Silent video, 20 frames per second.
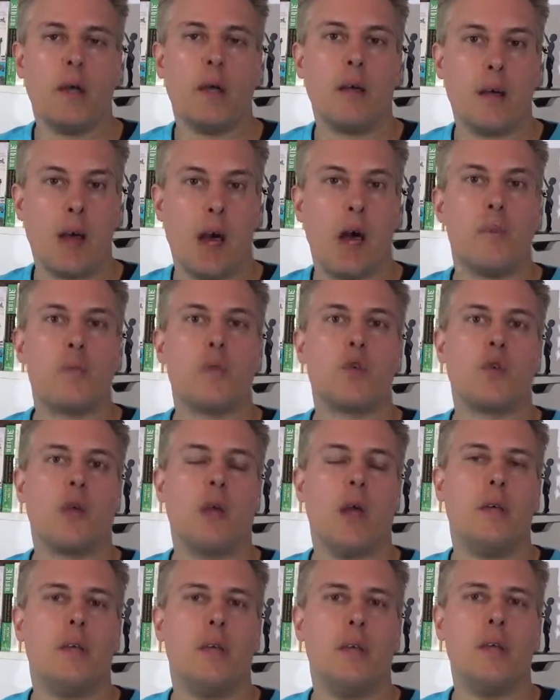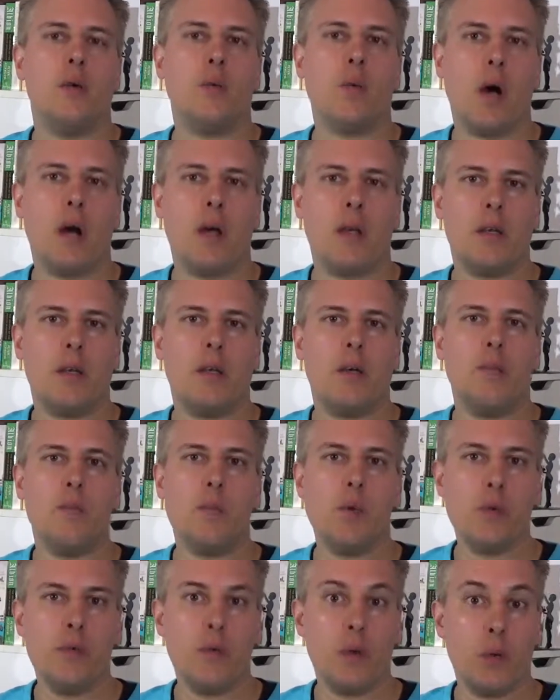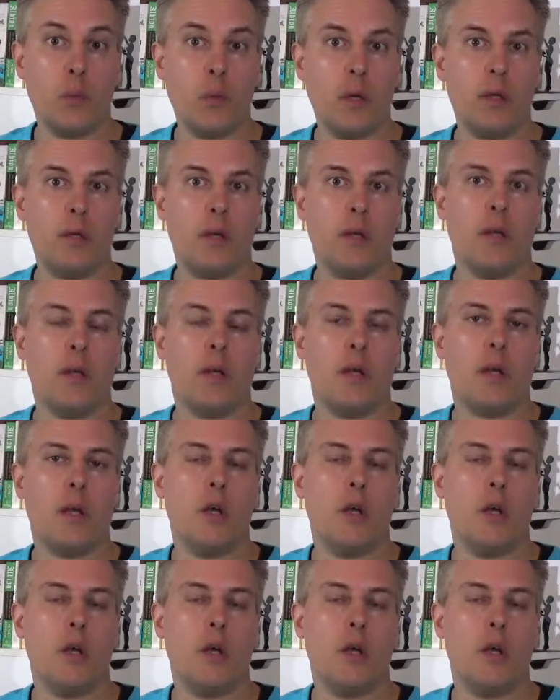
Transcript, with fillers: come together in one movie with uh,